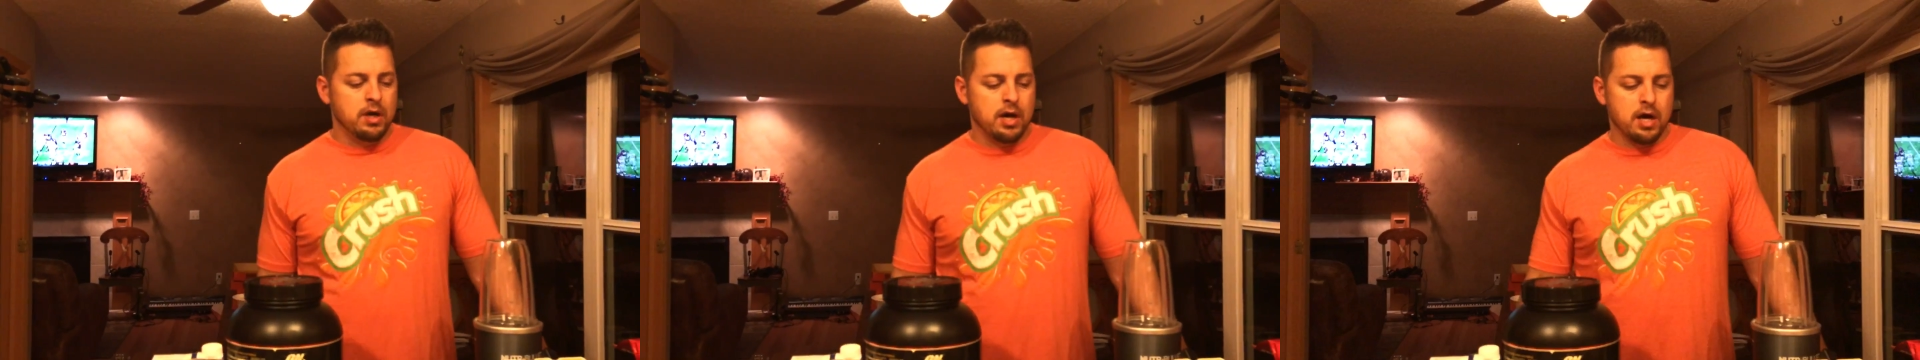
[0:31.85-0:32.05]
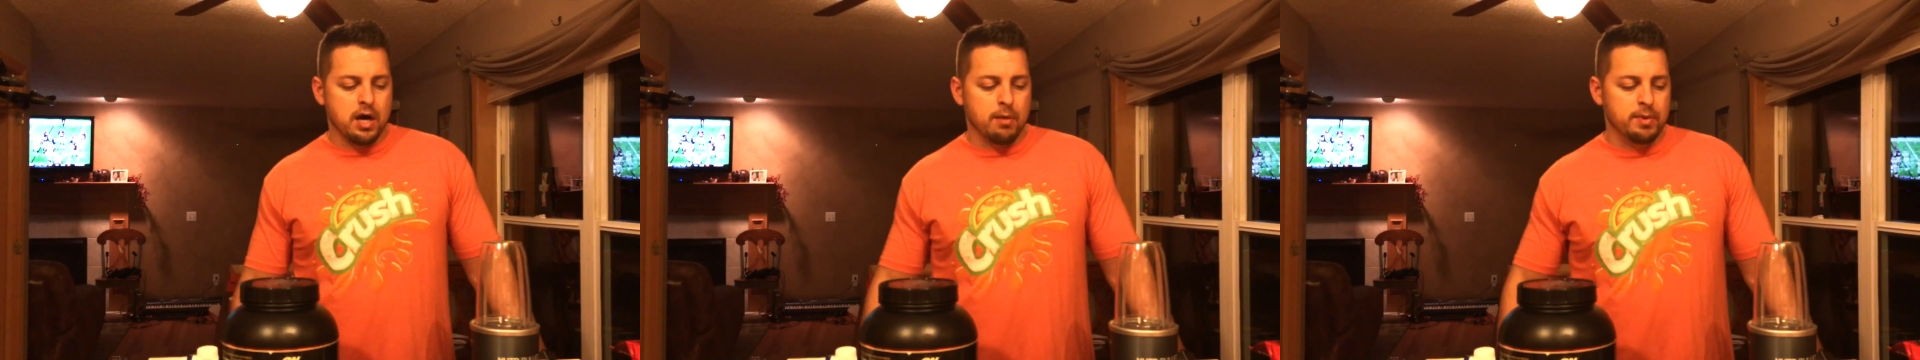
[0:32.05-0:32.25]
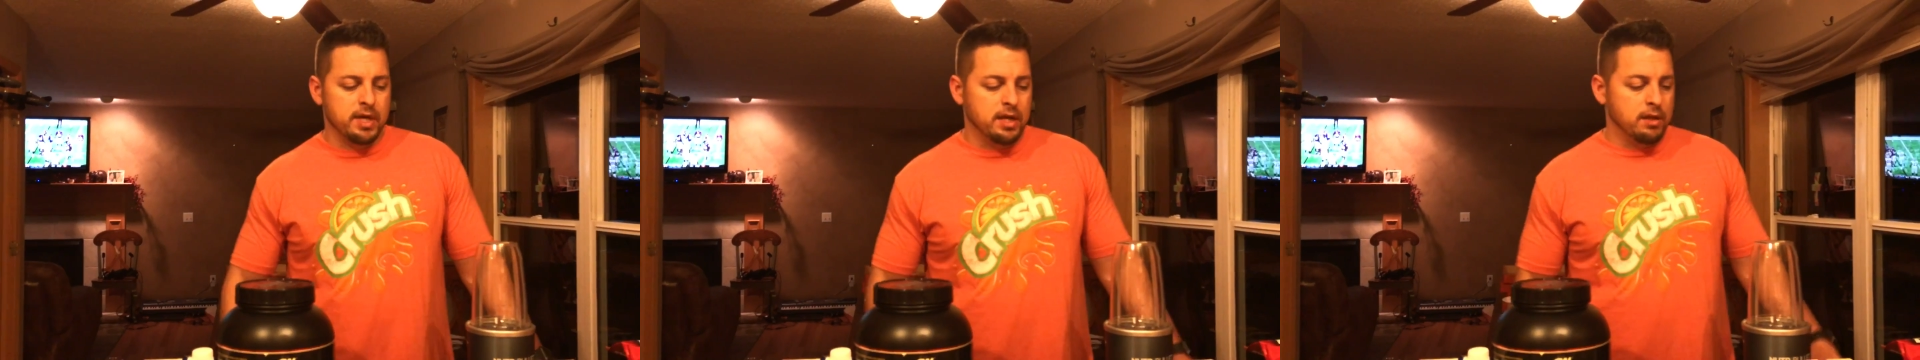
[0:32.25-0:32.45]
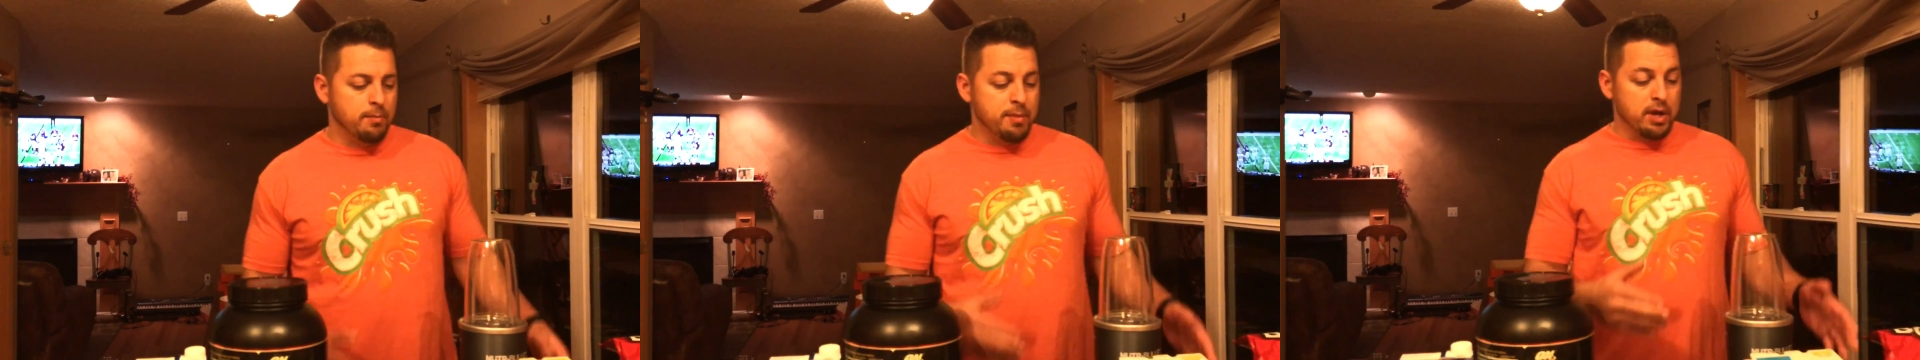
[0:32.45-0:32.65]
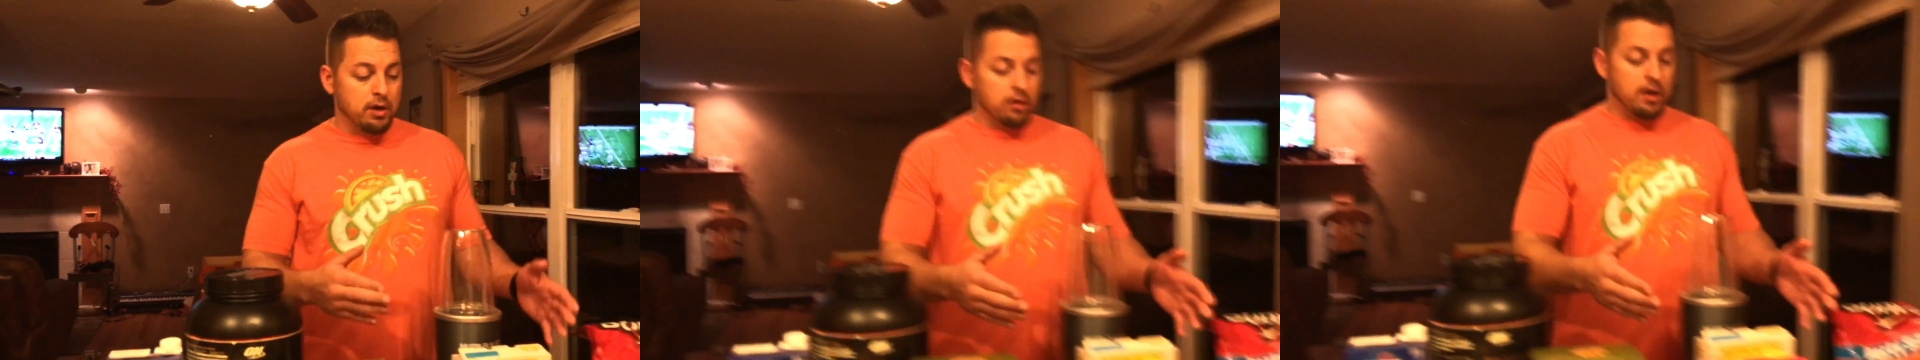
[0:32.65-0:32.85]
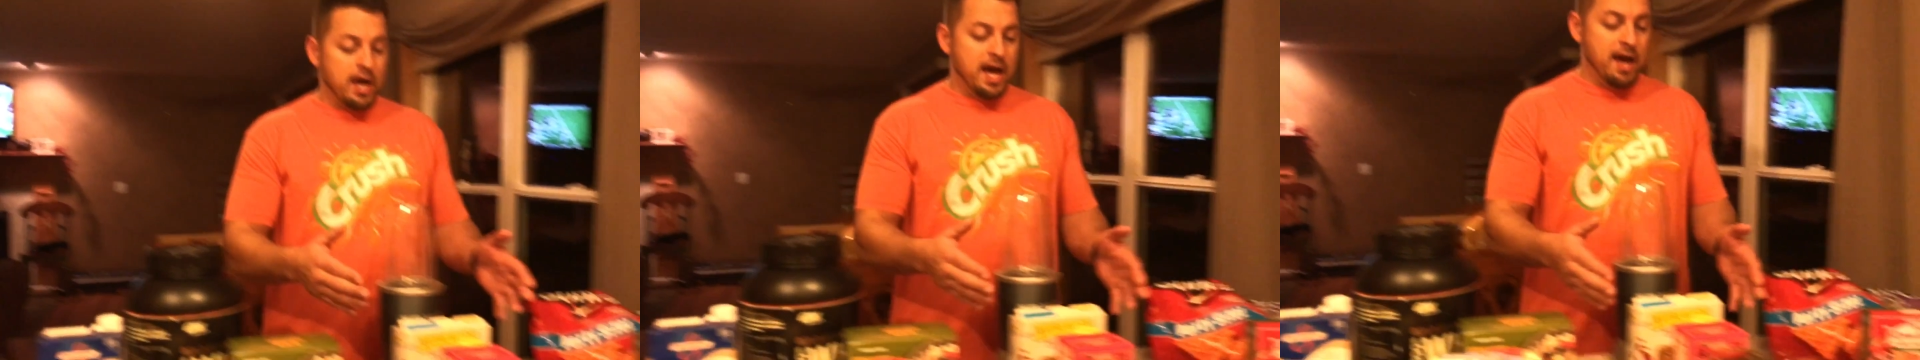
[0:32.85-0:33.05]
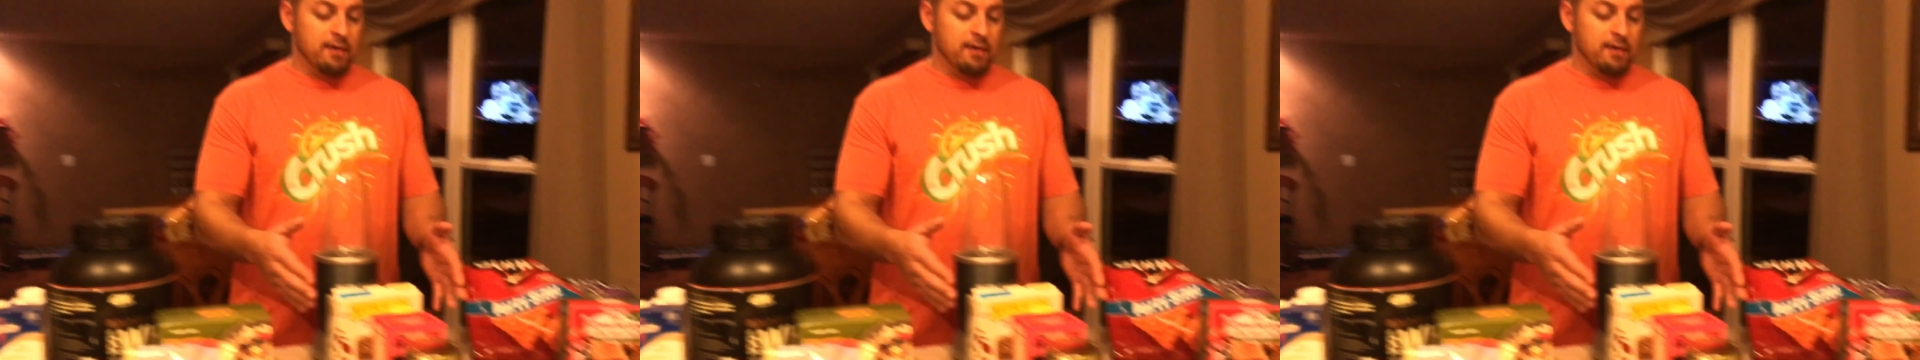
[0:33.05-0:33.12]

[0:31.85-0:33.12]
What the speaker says: And in the middle I